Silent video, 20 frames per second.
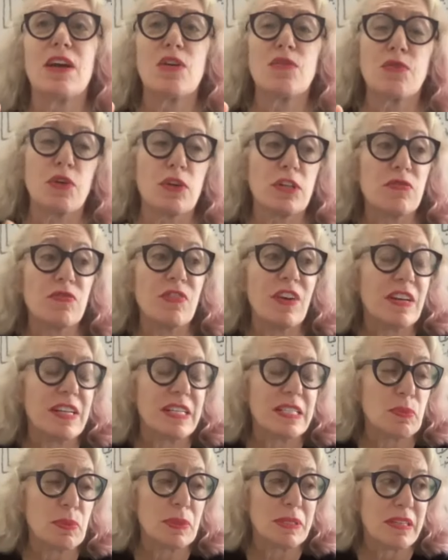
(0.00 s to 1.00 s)
for a very
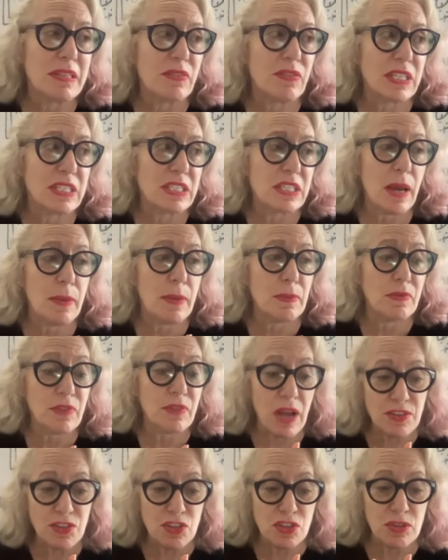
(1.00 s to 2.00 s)
specific type of
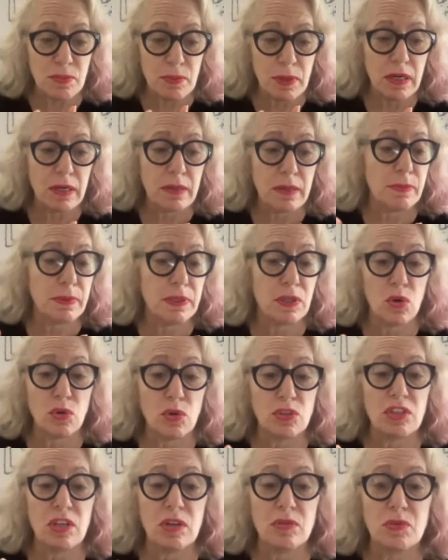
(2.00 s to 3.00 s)
customer, but
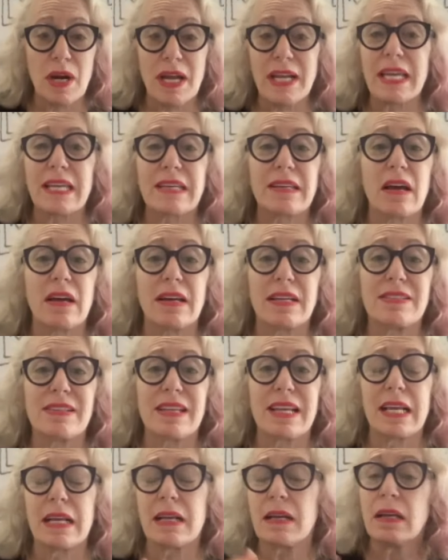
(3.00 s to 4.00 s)
also
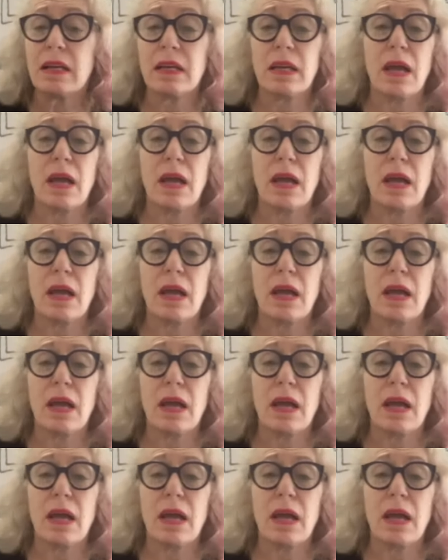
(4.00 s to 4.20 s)
recognizing